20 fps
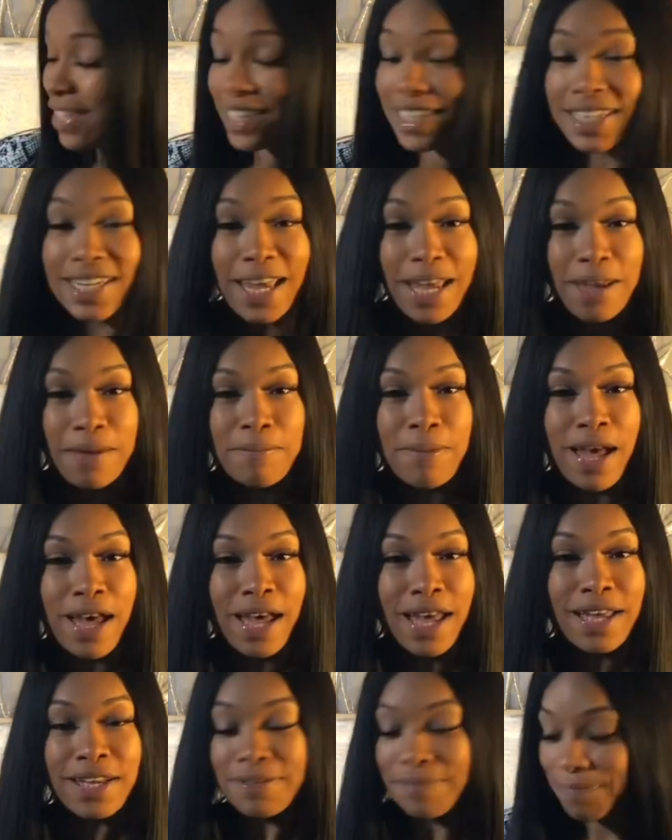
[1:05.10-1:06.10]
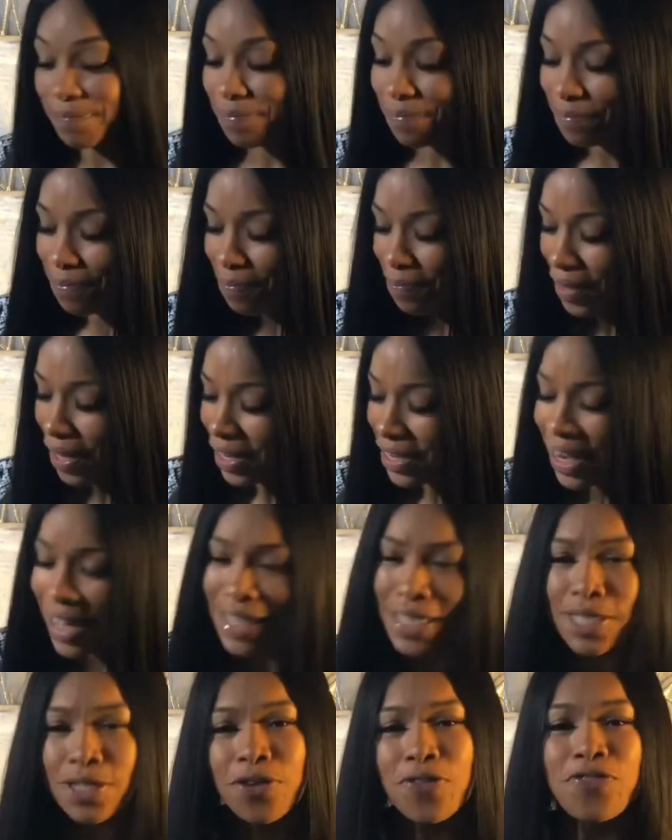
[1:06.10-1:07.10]
Today, my
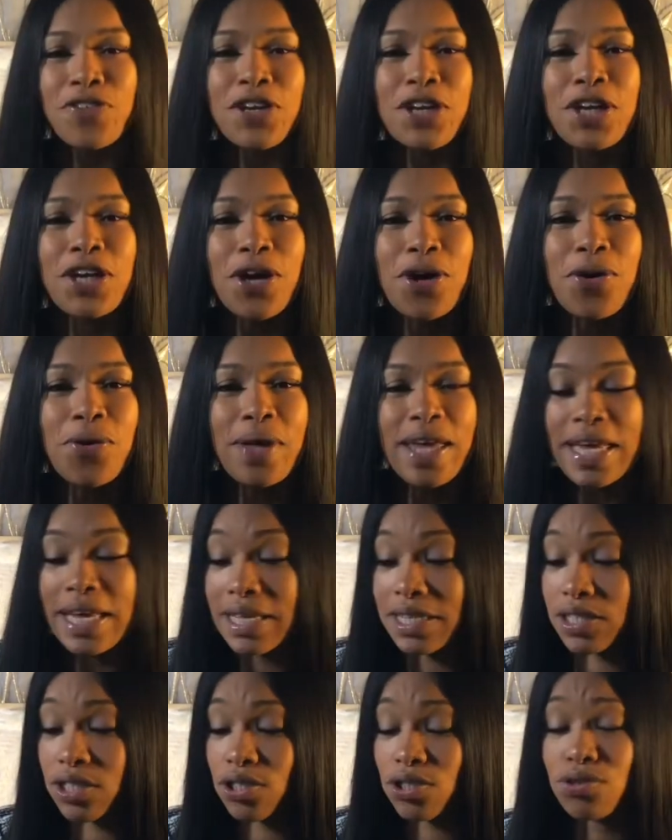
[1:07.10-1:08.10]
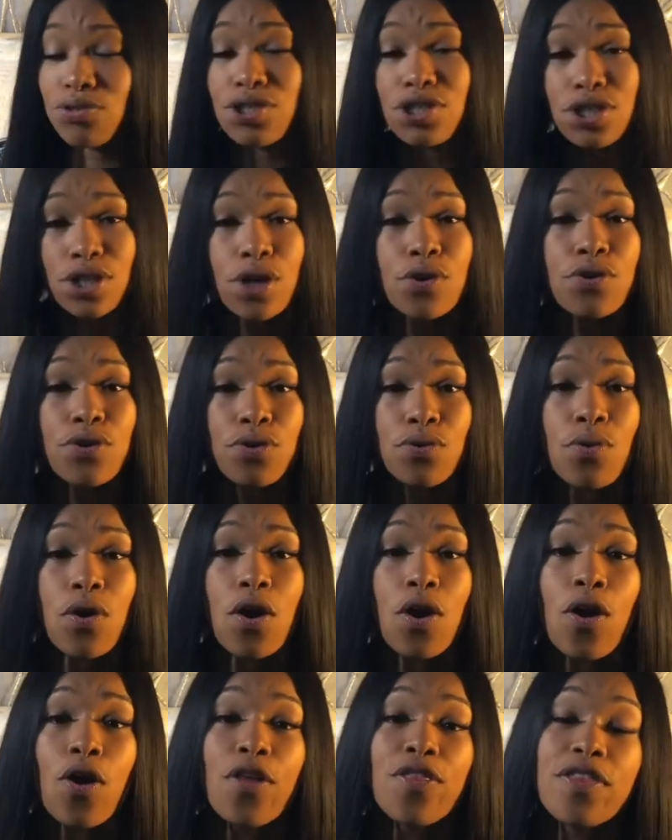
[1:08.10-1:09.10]
nice little video is to show you
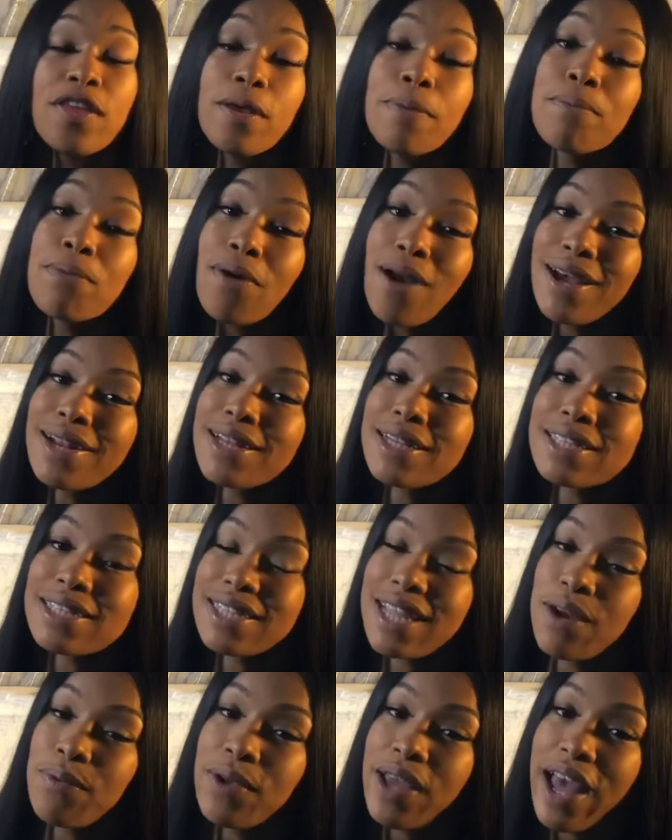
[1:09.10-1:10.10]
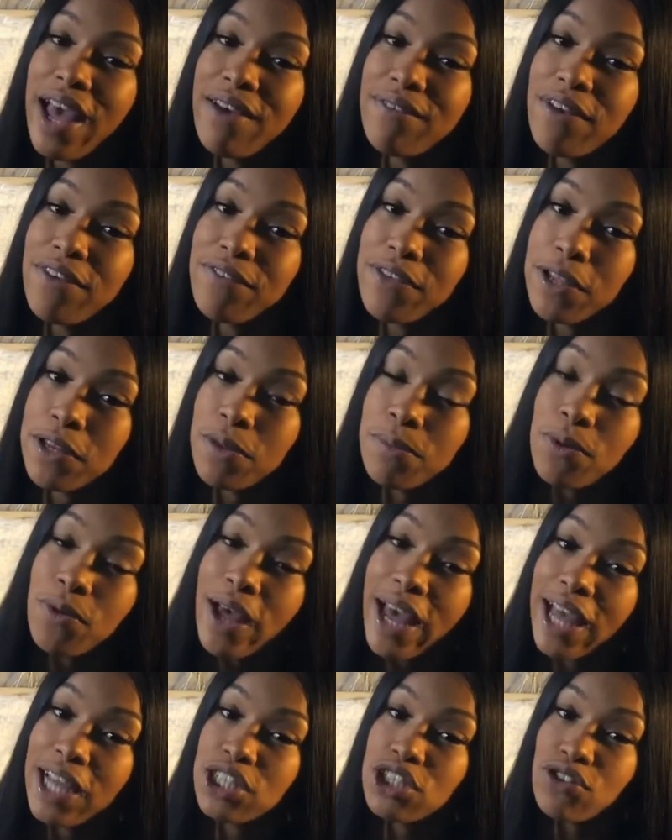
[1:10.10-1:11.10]
all the products that we have available
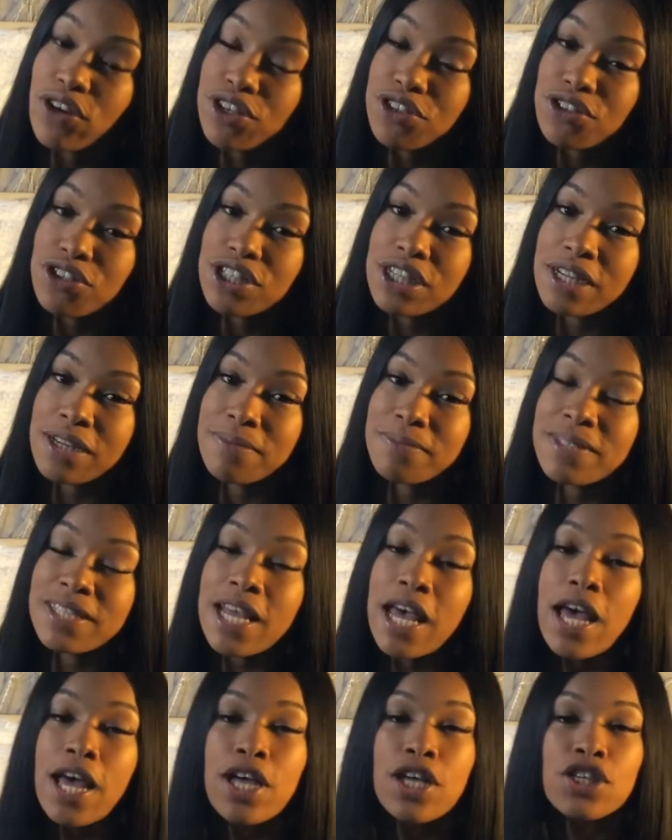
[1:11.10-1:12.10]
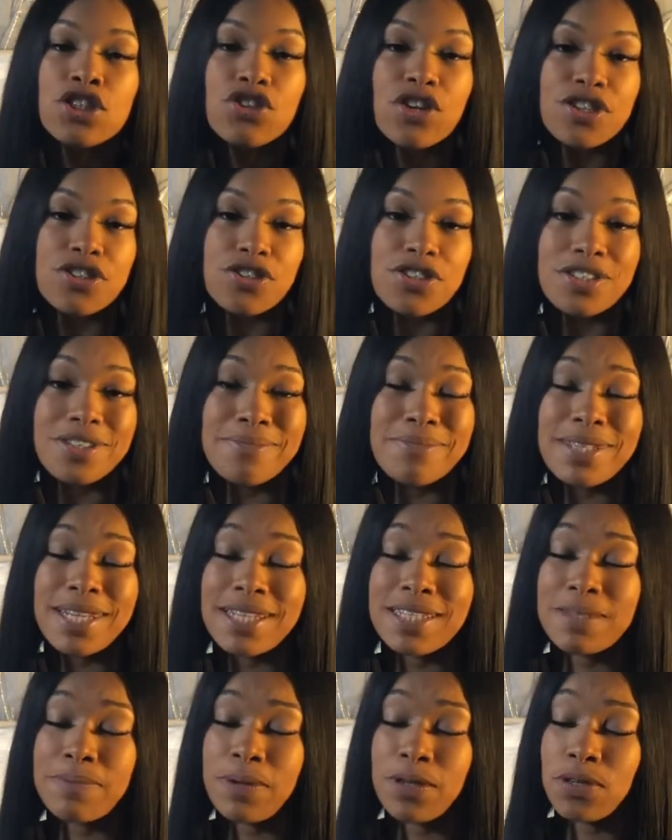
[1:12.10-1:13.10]
at TreasureGemz. TreasureGemz
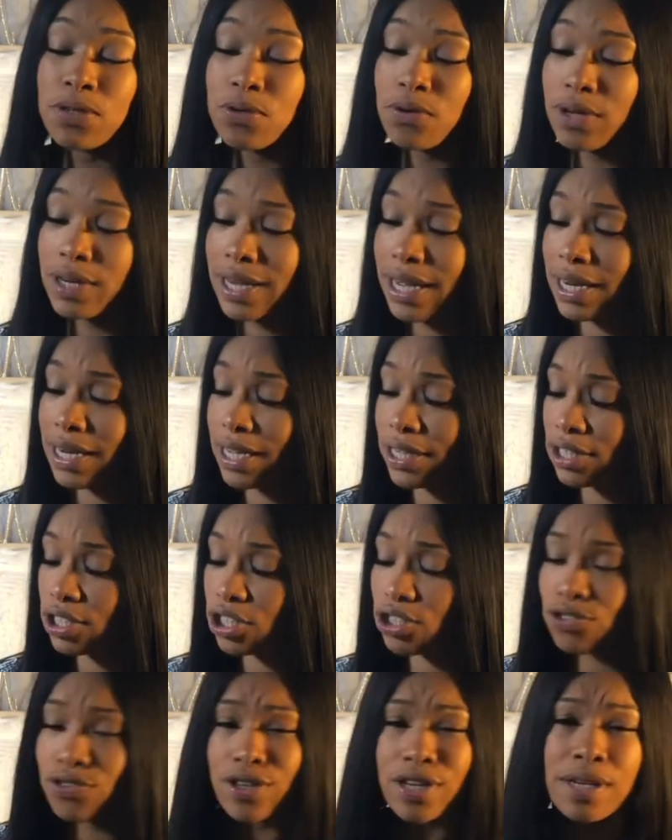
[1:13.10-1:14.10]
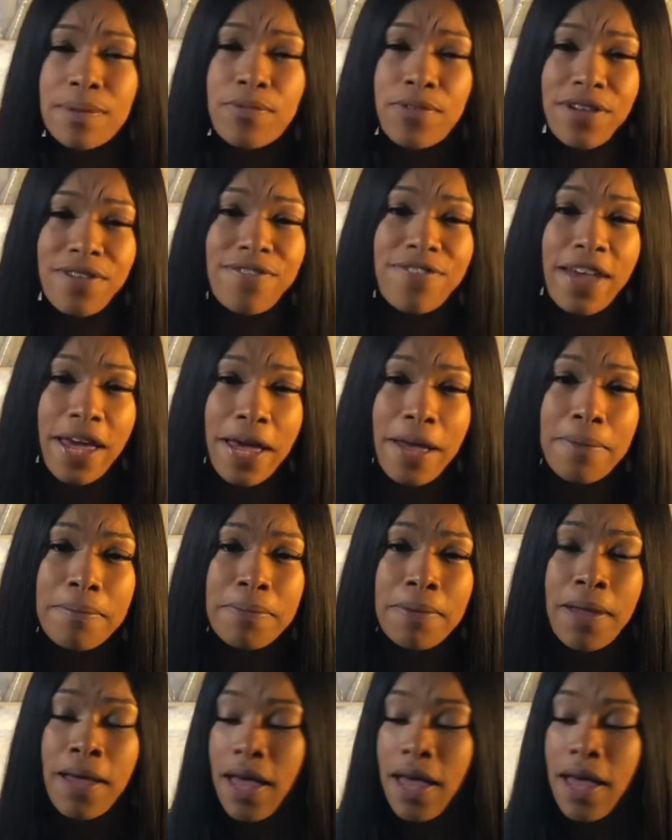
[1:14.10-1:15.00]
has been doing an extreme revamp.